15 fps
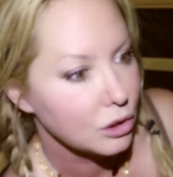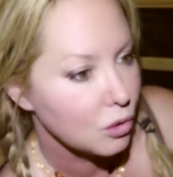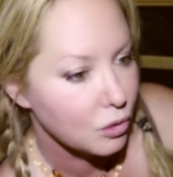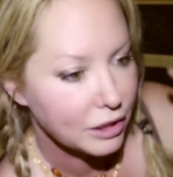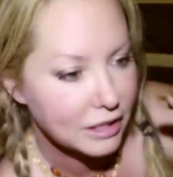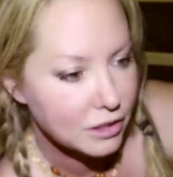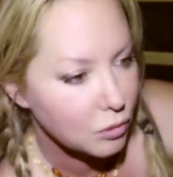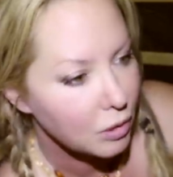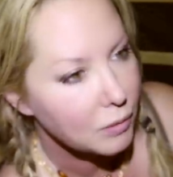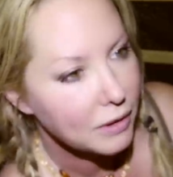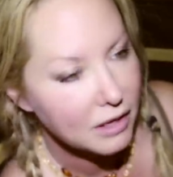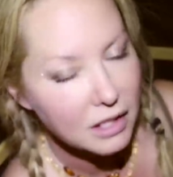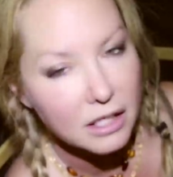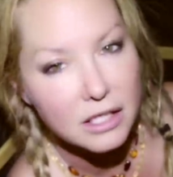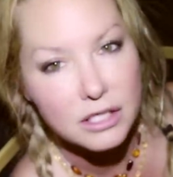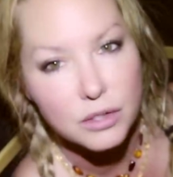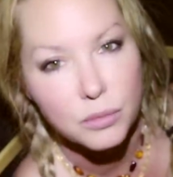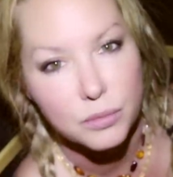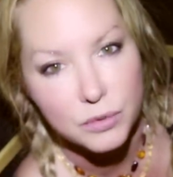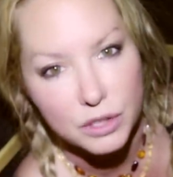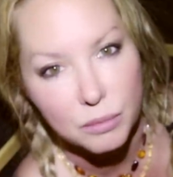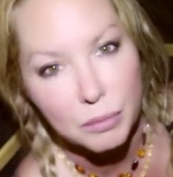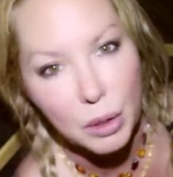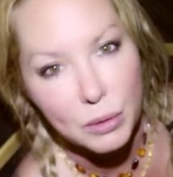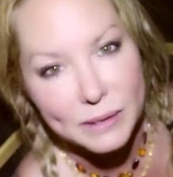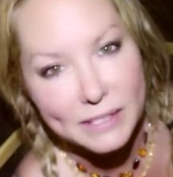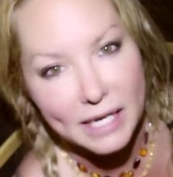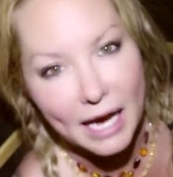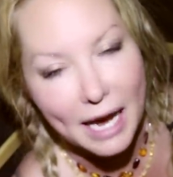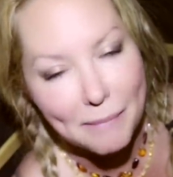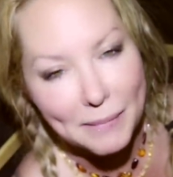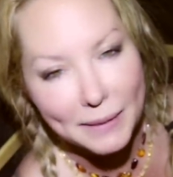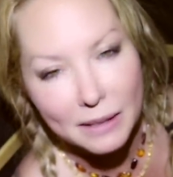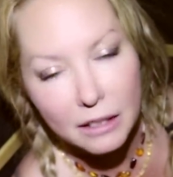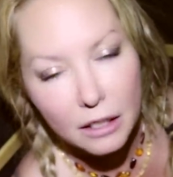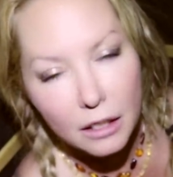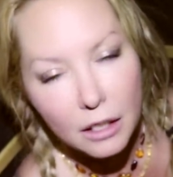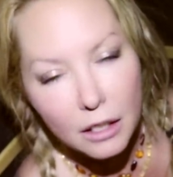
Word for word: according to what we think is supposed to happen,